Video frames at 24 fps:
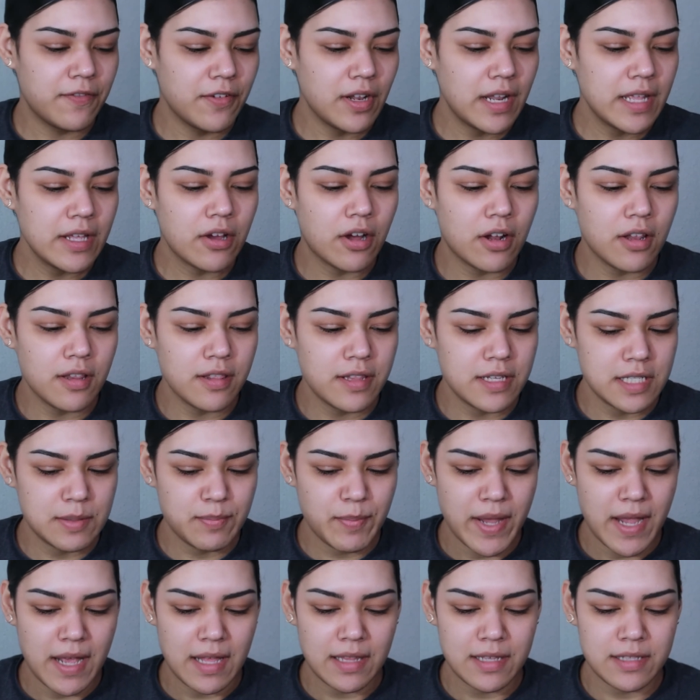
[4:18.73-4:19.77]
feel like all of these
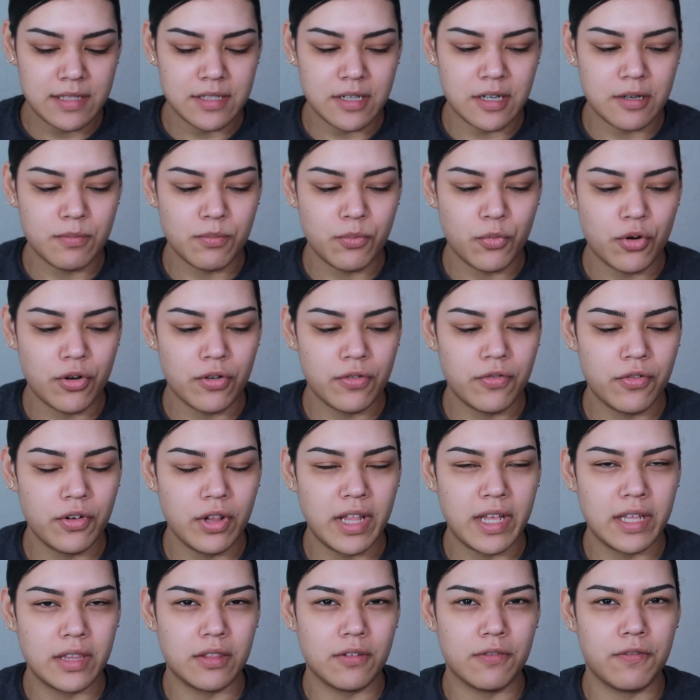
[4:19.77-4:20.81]
palettes are more for
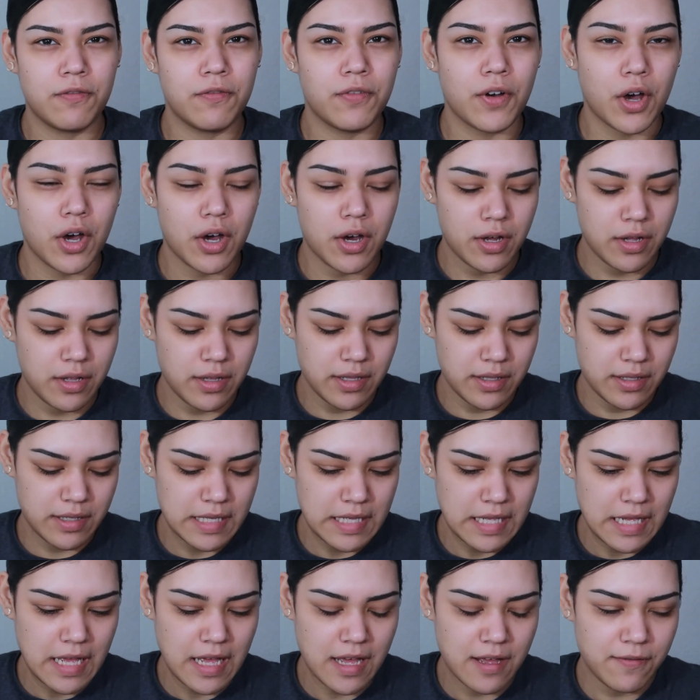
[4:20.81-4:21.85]
like the fall.
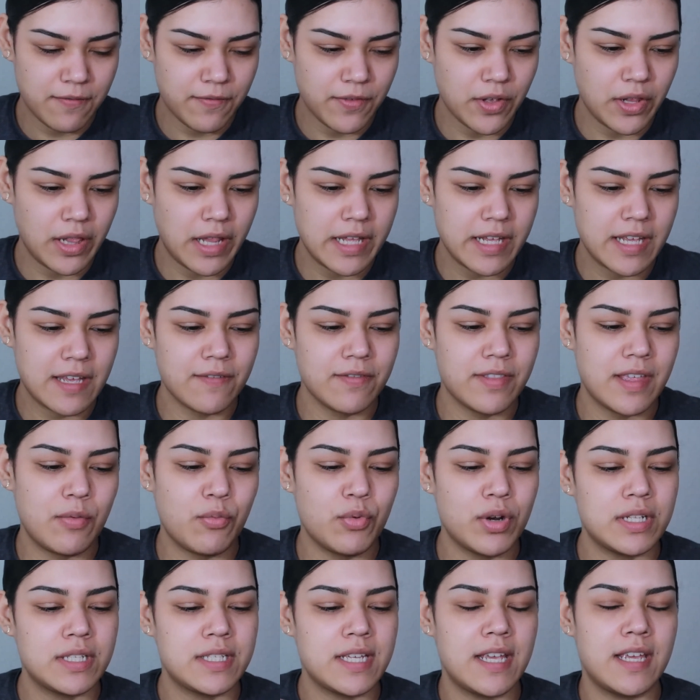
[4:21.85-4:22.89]
I feel like if they
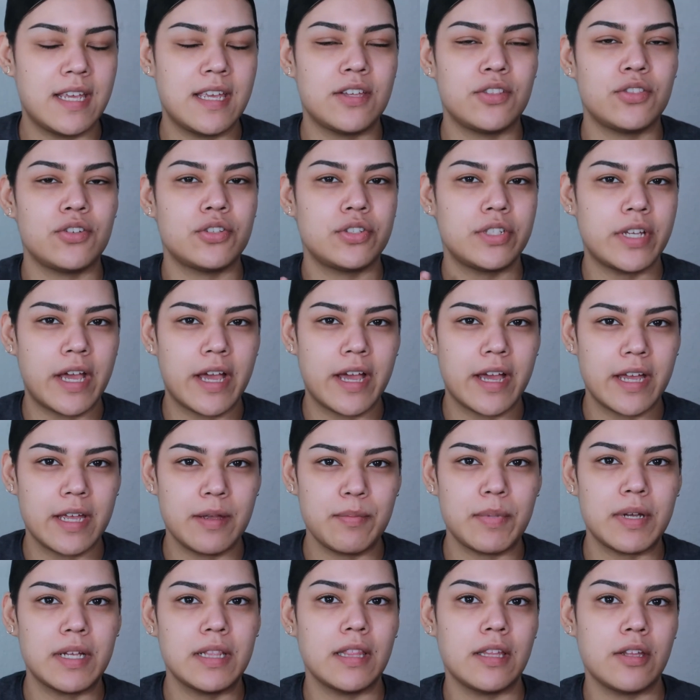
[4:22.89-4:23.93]
would have taken their time
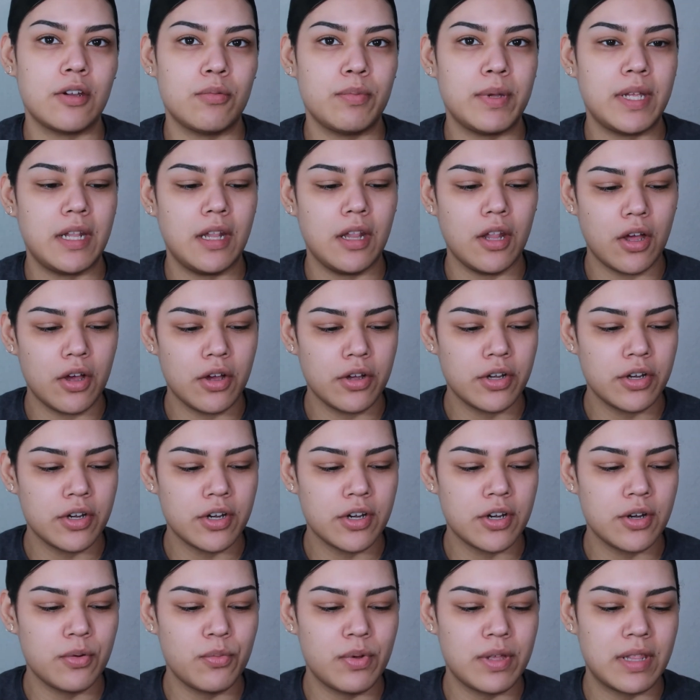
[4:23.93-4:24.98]
a little bit
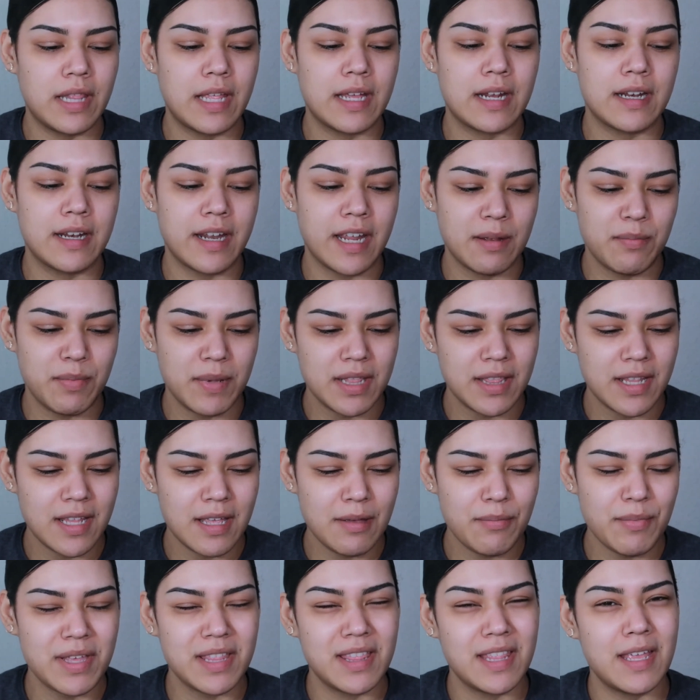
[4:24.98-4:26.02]
longer with like naming
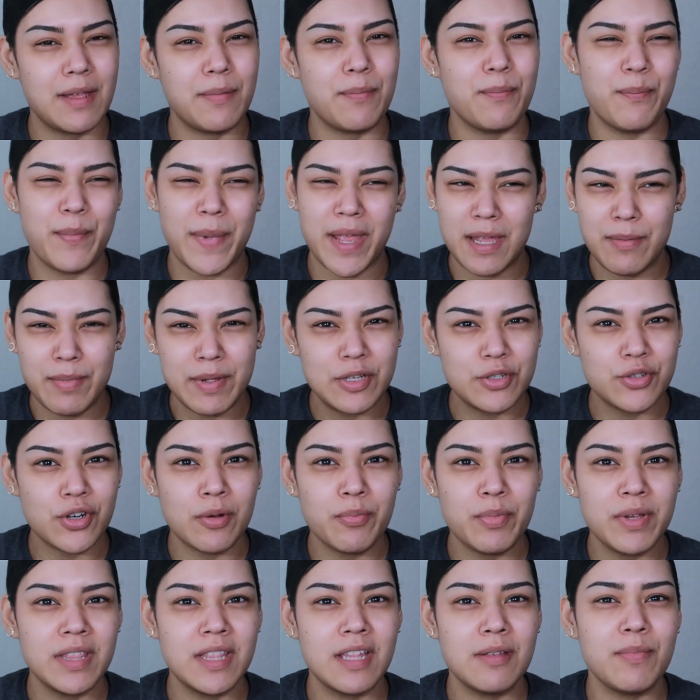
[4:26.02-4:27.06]
them and then maybe
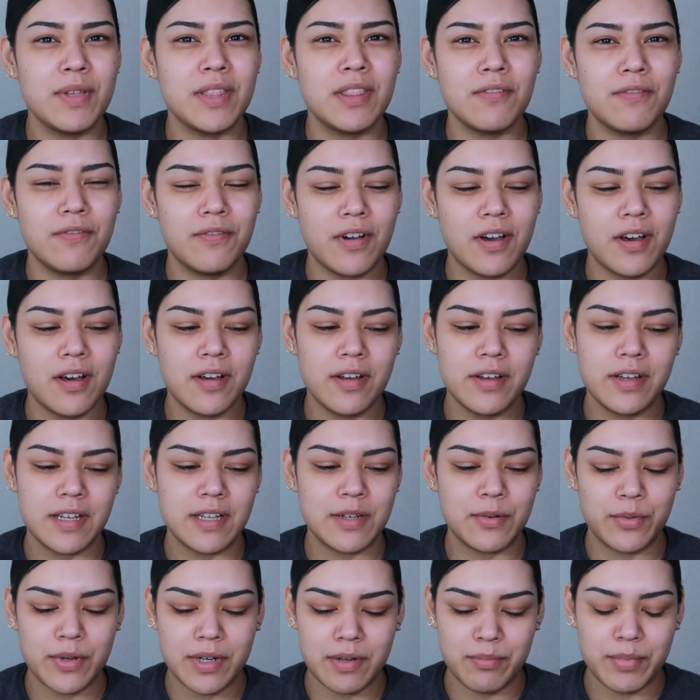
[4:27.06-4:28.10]
dropping them in the fall,
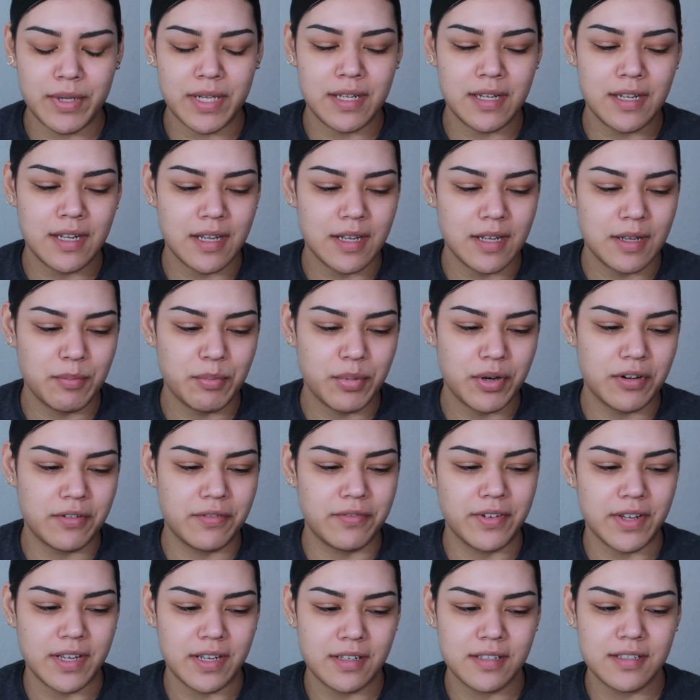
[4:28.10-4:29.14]
it would have been
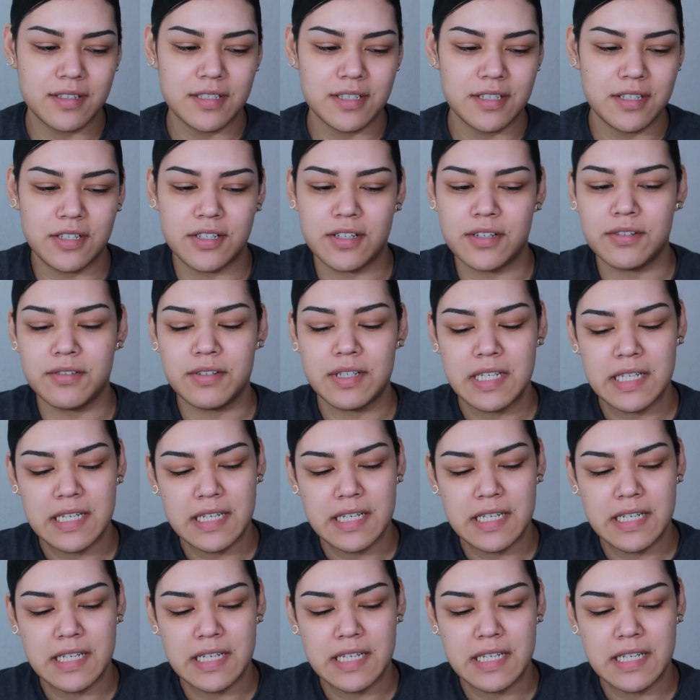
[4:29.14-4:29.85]
perfect, you know.